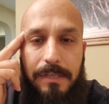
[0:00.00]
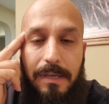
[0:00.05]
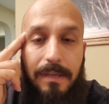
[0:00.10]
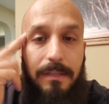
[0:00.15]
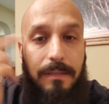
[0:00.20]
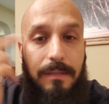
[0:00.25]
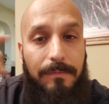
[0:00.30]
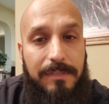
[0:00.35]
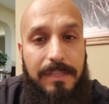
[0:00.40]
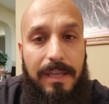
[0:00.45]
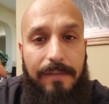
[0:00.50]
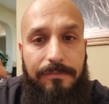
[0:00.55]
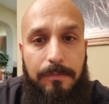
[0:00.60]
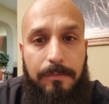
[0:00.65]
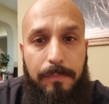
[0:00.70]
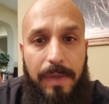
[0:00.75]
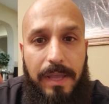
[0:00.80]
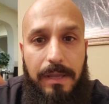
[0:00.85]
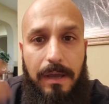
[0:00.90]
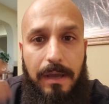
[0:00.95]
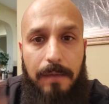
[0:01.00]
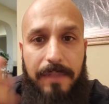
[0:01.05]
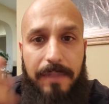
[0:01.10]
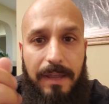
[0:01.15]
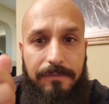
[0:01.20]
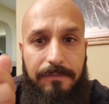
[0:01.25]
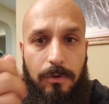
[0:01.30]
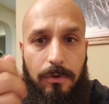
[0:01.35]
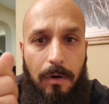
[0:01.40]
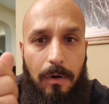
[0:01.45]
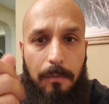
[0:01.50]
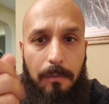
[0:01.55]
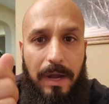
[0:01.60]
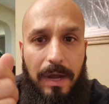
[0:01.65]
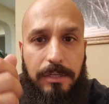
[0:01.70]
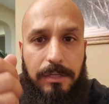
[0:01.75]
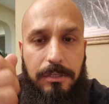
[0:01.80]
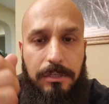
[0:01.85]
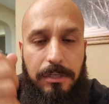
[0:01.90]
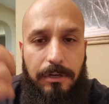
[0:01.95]
That means they have to pay up. They have to go out,
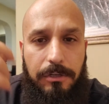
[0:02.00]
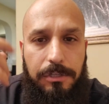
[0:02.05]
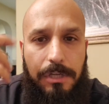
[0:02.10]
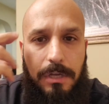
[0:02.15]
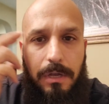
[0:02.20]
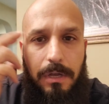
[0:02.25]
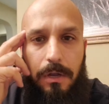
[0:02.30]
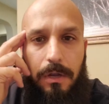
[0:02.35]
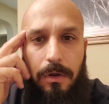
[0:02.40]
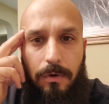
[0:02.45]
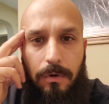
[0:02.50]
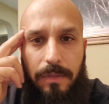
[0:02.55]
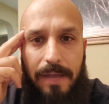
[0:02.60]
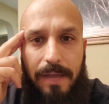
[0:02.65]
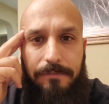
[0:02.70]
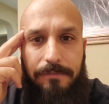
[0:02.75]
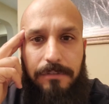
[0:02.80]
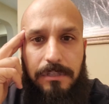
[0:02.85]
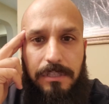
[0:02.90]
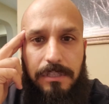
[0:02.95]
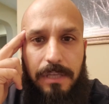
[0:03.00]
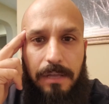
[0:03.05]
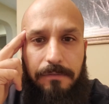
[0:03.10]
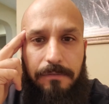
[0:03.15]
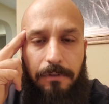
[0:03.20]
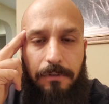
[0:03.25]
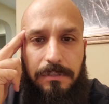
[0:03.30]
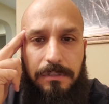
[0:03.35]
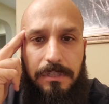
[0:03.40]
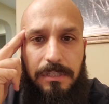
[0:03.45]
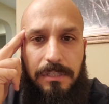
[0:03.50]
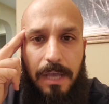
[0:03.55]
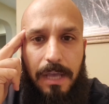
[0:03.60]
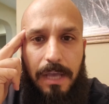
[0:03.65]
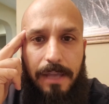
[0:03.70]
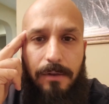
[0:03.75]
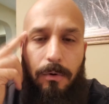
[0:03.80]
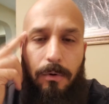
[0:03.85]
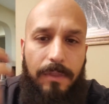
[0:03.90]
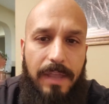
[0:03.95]
buy shares, or they have to set funds
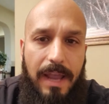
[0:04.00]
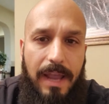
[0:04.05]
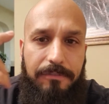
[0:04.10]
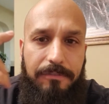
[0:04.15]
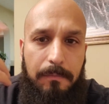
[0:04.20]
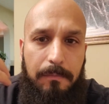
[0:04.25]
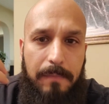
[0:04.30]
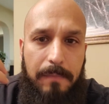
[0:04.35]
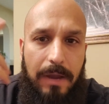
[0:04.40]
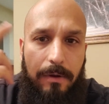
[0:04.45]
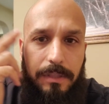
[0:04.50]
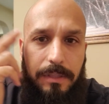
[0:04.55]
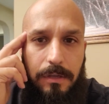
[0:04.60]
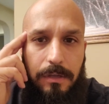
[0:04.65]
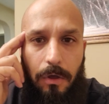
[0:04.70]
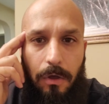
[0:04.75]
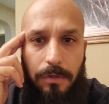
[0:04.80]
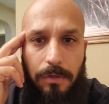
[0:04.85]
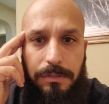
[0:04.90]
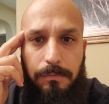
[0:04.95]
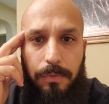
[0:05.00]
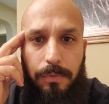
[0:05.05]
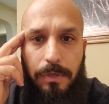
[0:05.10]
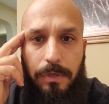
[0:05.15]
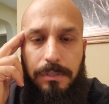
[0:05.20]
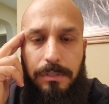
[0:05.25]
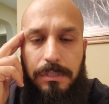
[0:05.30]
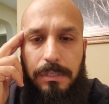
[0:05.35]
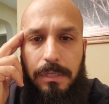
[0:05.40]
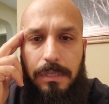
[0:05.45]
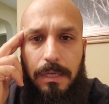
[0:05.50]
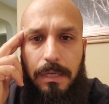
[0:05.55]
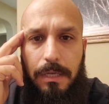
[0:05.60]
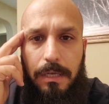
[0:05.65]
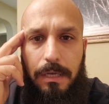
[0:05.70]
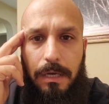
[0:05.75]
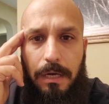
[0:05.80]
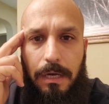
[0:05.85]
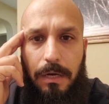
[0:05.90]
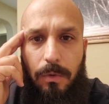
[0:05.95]
aside, or they have to marry the calls and puts
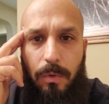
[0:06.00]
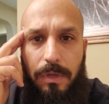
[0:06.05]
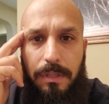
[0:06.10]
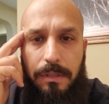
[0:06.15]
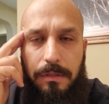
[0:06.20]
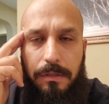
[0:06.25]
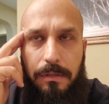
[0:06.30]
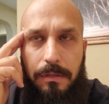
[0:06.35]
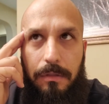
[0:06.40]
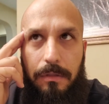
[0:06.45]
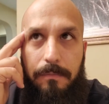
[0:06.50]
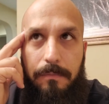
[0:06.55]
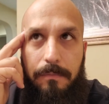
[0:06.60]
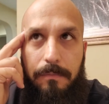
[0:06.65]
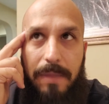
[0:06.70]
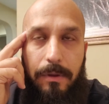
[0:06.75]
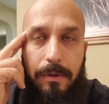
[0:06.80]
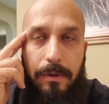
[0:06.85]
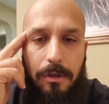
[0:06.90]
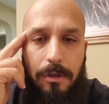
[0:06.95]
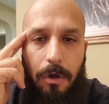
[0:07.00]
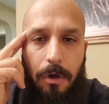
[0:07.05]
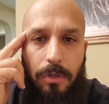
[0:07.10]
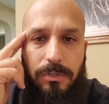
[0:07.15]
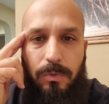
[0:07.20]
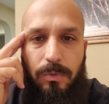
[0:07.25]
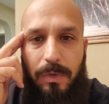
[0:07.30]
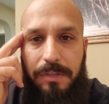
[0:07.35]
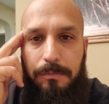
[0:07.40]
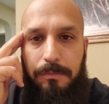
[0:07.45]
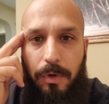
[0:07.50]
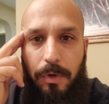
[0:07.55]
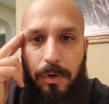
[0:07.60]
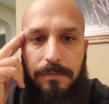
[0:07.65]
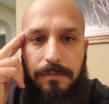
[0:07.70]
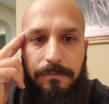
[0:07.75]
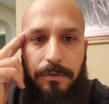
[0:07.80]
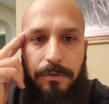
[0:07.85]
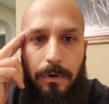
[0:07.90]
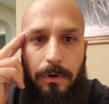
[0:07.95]
with
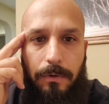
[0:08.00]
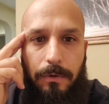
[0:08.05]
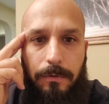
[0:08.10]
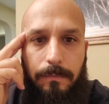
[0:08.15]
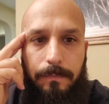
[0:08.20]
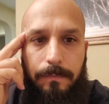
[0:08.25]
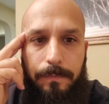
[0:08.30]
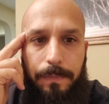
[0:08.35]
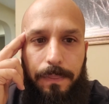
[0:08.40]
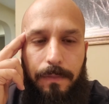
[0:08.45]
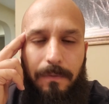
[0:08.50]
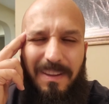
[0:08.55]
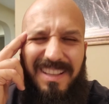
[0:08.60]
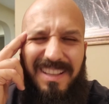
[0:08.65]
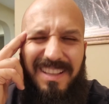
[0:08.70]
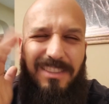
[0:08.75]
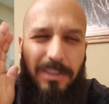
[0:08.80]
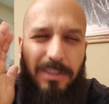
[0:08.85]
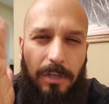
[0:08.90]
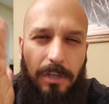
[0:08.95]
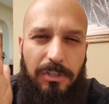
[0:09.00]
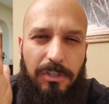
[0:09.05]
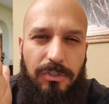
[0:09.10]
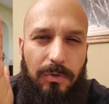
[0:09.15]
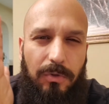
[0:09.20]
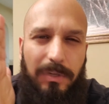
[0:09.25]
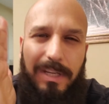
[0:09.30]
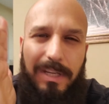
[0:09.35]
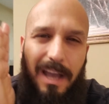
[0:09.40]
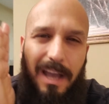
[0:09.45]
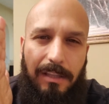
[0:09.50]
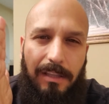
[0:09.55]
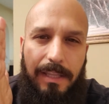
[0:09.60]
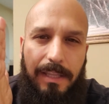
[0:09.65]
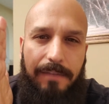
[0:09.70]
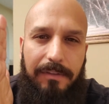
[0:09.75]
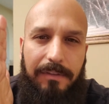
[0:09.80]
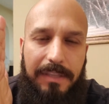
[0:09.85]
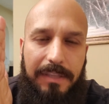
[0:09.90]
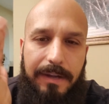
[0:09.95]
puts of their own. Right. Long story. I'll
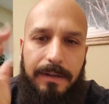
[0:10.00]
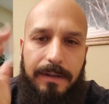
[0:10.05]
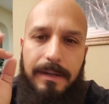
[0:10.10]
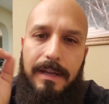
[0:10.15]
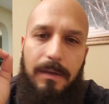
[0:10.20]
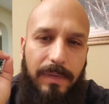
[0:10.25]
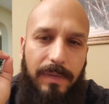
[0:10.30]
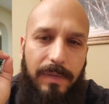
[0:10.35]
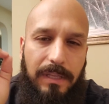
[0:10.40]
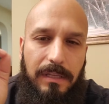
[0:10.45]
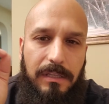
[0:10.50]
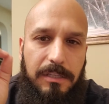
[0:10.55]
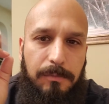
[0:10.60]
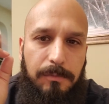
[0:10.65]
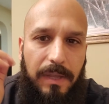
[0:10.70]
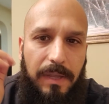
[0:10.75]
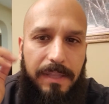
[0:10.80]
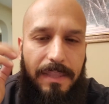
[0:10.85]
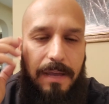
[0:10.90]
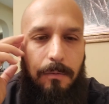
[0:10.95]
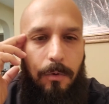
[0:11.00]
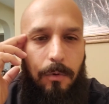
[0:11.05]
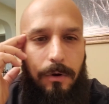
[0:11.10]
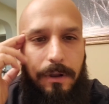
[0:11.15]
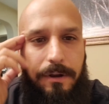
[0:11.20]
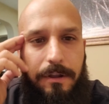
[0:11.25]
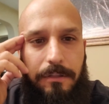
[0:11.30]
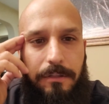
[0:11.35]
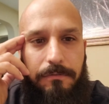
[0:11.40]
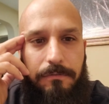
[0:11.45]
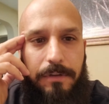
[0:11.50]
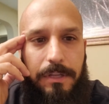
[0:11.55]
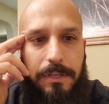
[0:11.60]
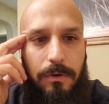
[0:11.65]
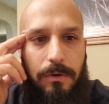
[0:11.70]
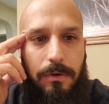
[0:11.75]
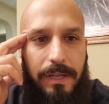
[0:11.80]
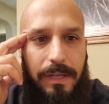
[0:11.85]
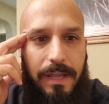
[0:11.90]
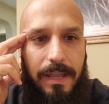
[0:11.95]
leave it there. We can explain that more on another
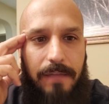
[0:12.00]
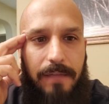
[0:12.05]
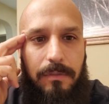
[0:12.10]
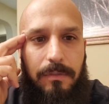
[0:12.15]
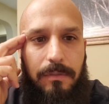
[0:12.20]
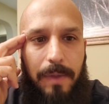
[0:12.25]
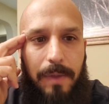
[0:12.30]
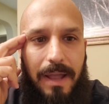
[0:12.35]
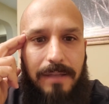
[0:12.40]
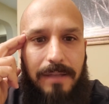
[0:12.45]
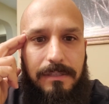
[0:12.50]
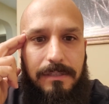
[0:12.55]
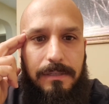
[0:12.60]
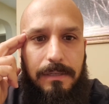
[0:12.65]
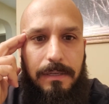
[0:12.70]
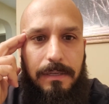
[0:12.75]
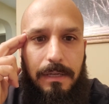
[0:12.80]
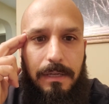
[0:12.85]
video like I have in the past.